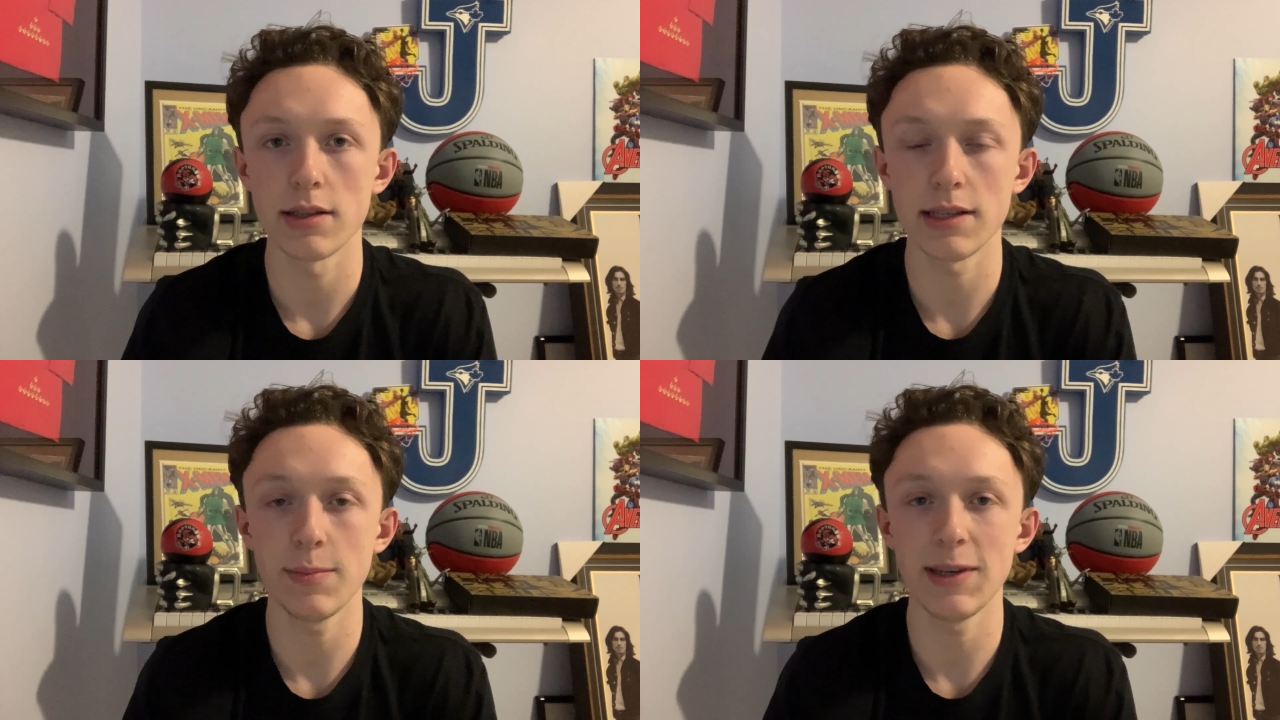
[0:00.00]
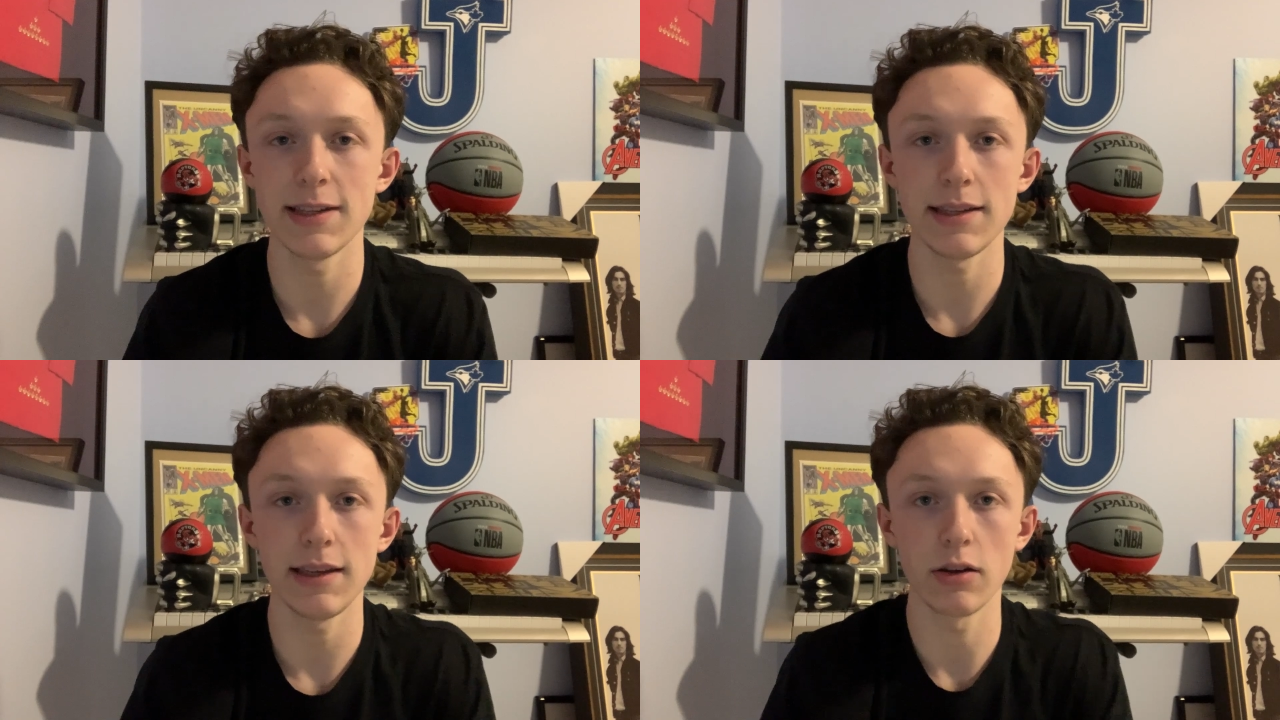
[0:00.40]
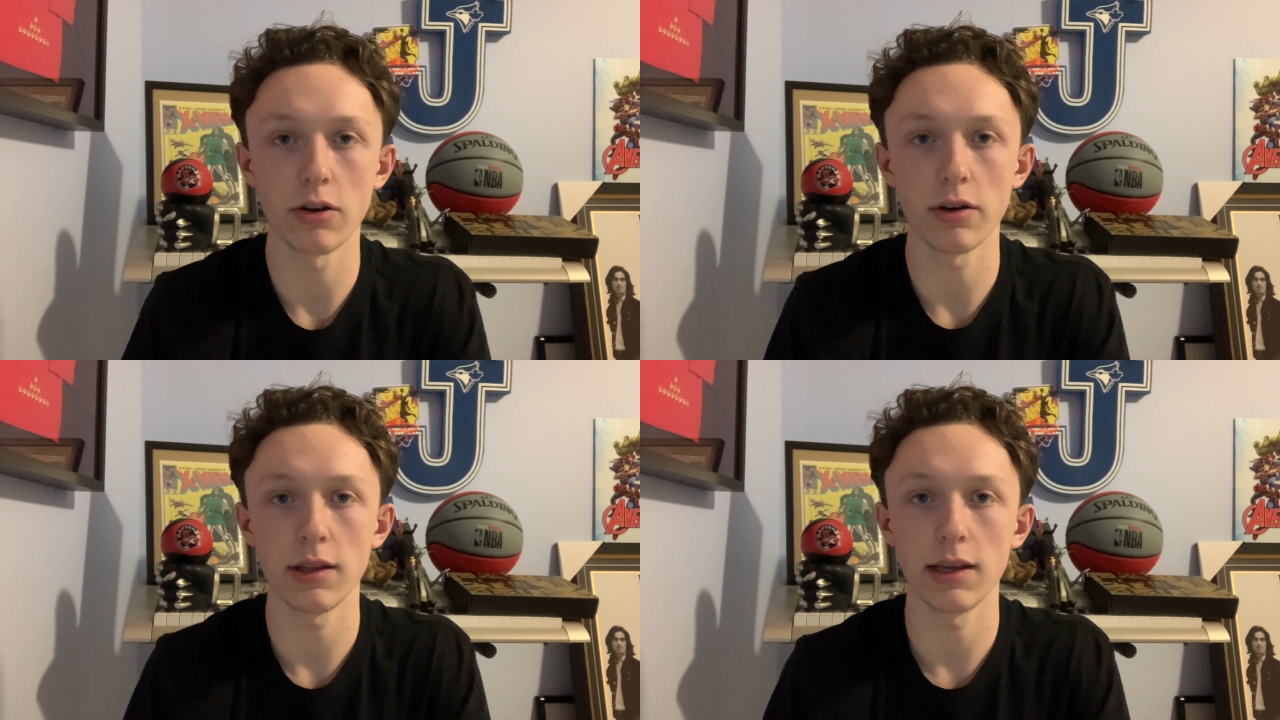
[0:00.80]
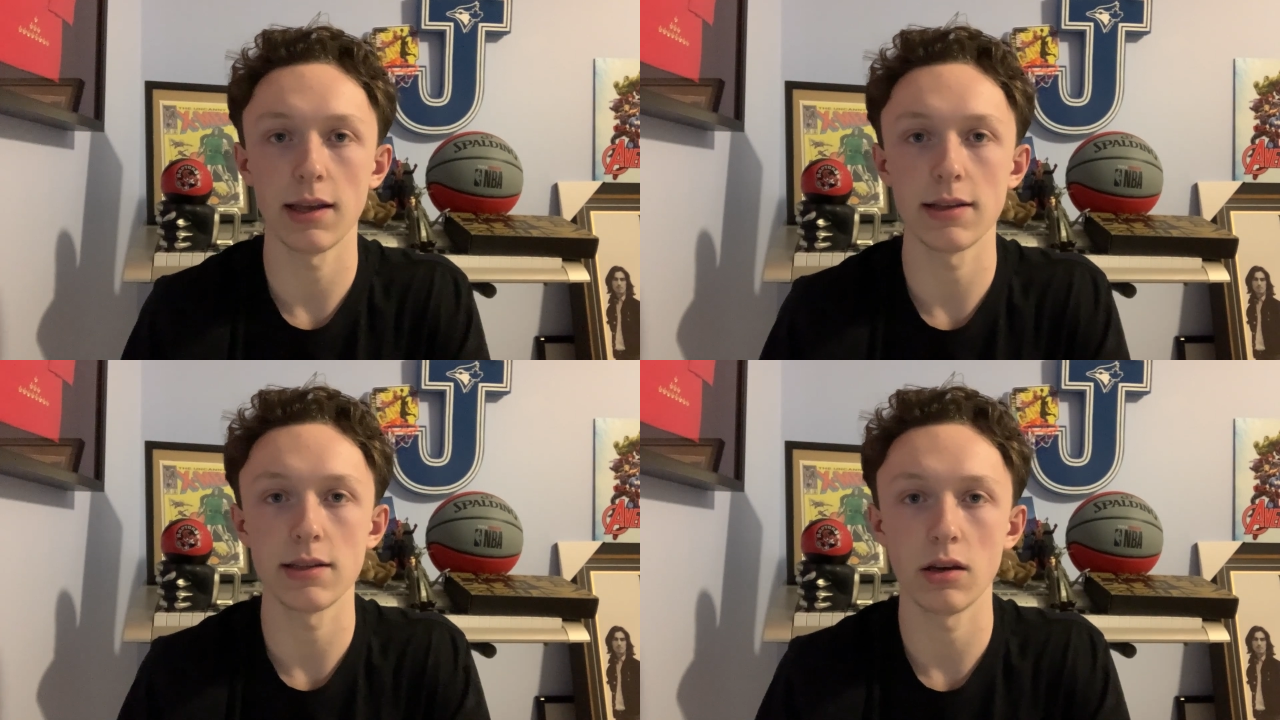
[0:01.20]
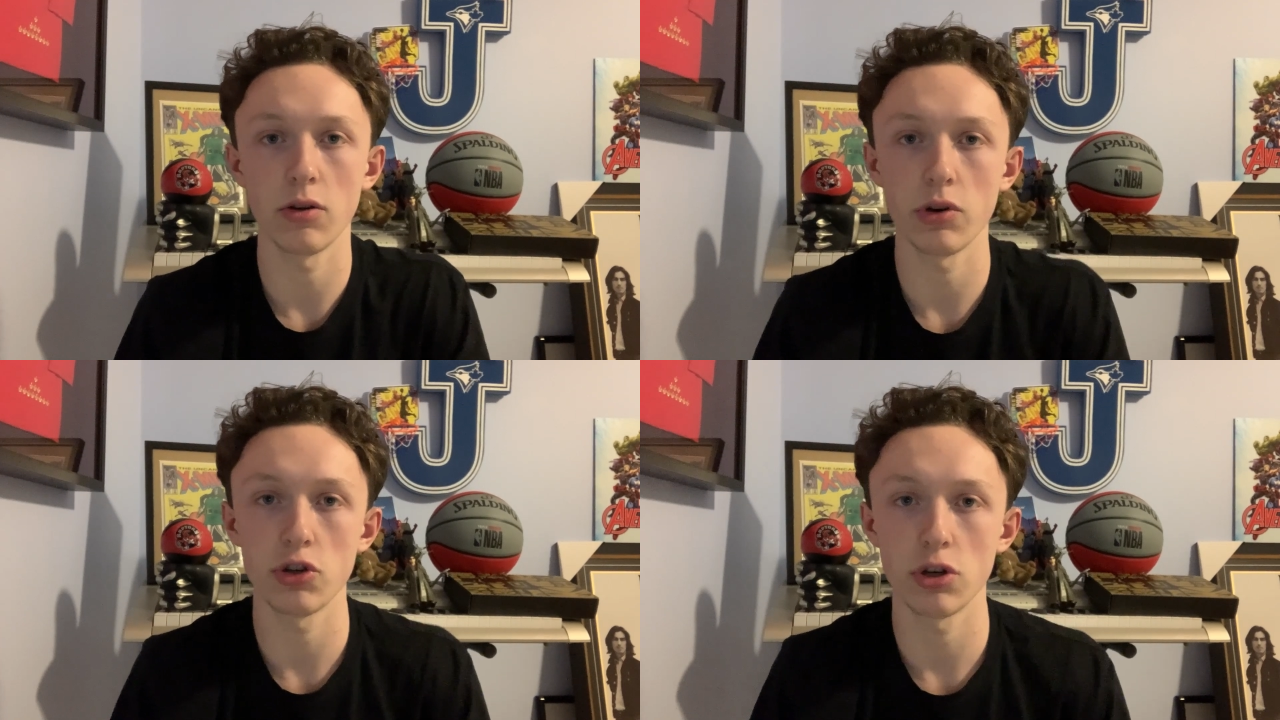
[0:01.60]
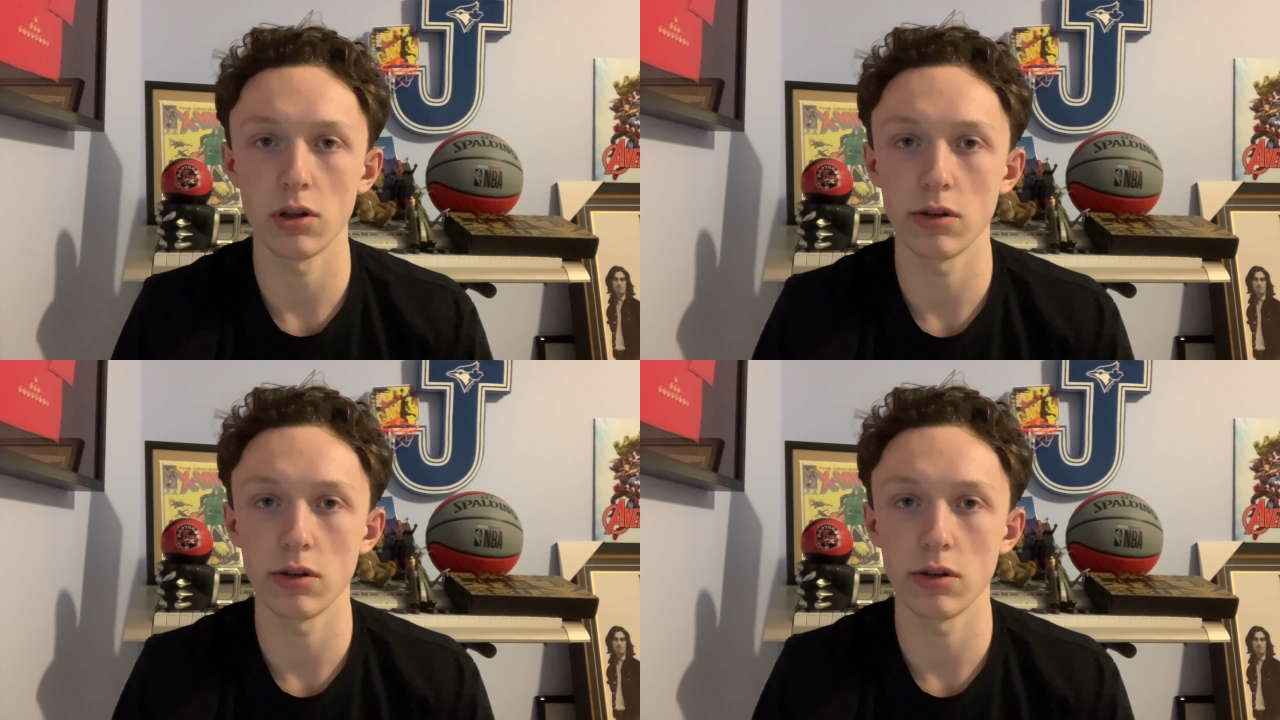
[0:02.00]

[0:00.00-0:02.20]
CBC currently has an original